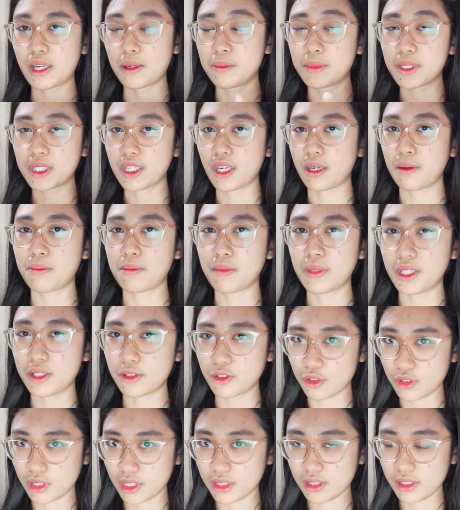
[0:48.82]
became
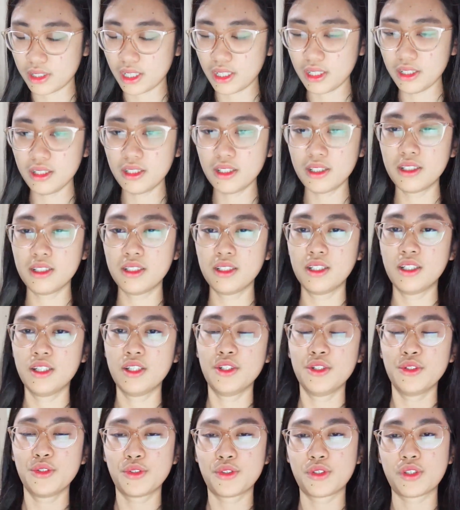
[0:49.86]
interested.
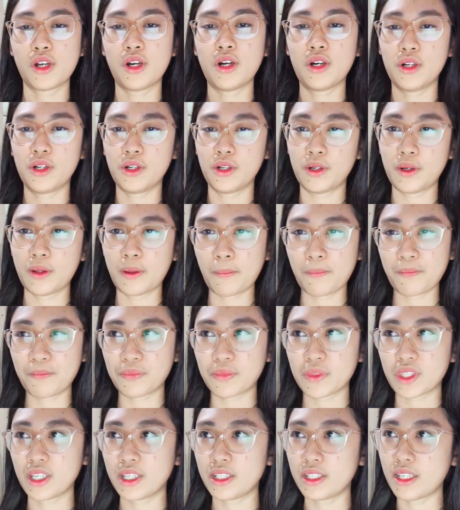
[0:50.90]
So
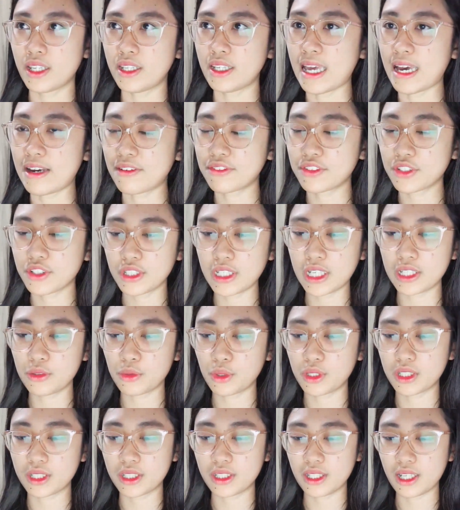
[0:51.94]
then after that
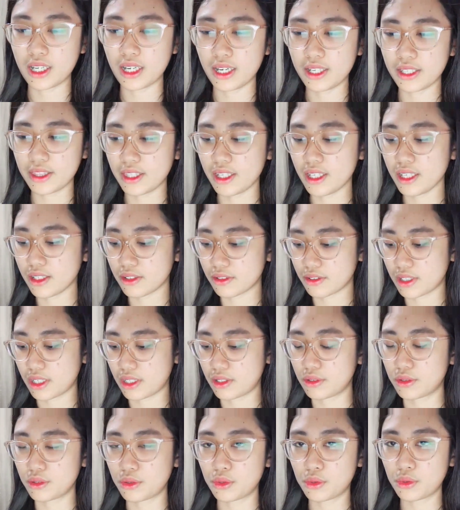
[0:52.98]
one, I think
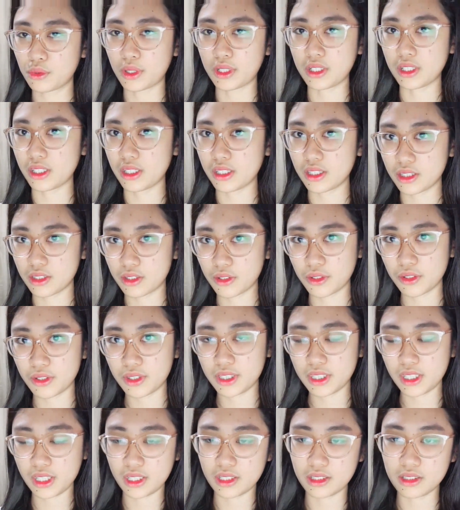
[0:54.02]
around
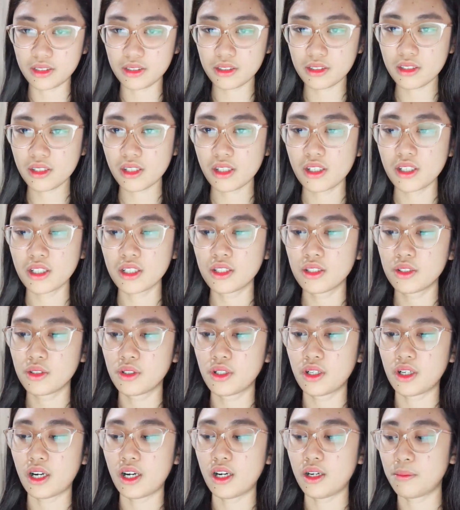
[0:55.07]
2013,
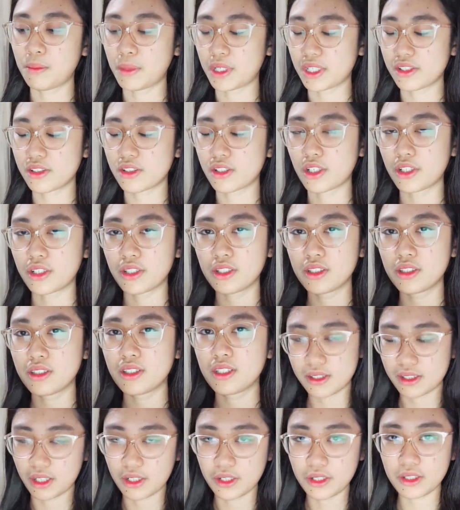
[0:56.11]
I
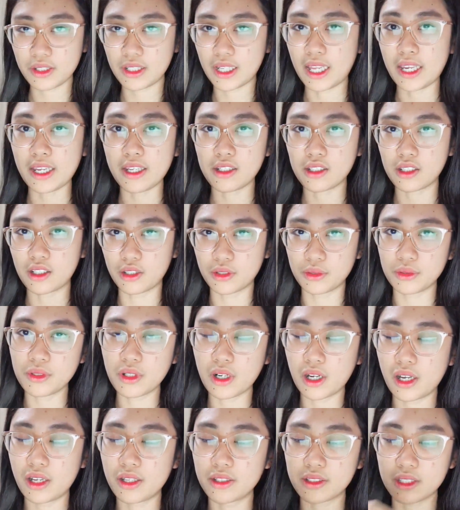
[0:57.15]
started laying low
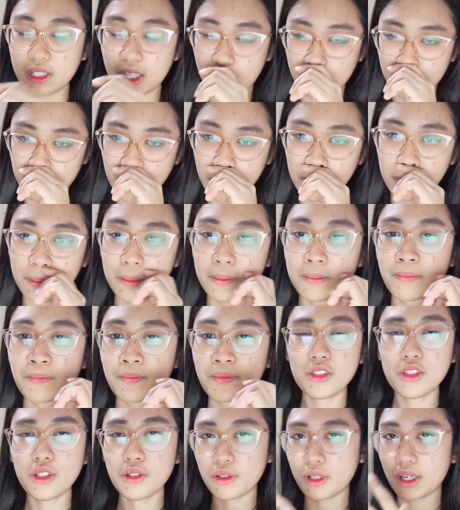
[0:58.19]
on K-pop.
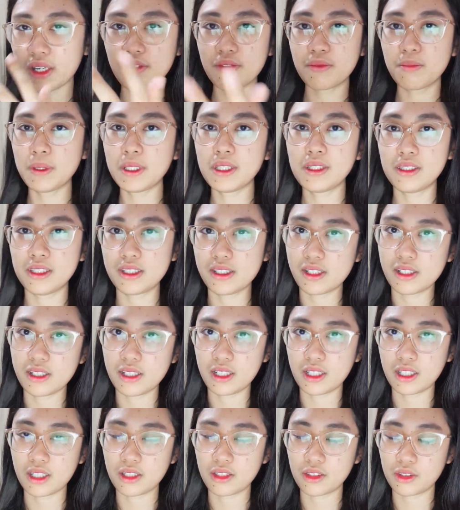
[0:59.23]
Although I've been
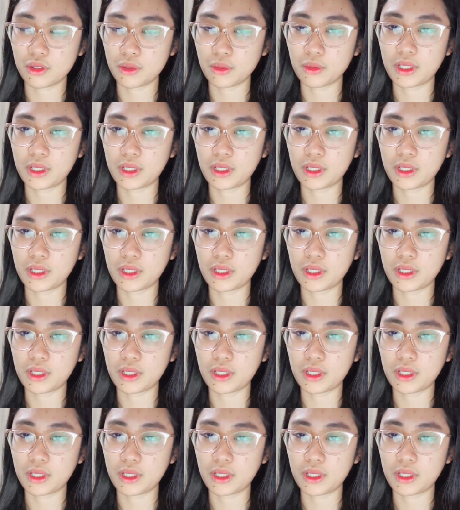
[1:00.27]
listening to